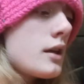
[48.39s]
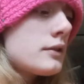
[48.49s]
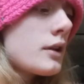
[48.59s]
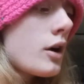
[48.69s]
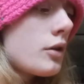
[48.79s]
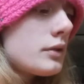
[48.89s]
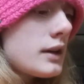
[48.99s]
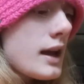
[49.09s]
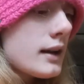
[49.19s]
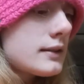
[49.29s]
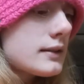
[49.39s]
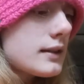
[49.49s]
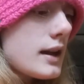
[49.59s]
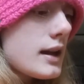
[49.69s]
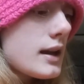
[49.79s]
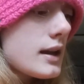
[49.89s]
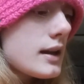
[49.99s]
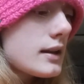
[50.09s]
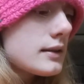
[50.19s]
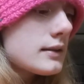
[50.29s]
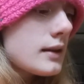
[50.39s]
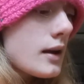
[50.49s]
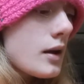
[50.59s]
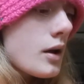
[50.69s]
So next is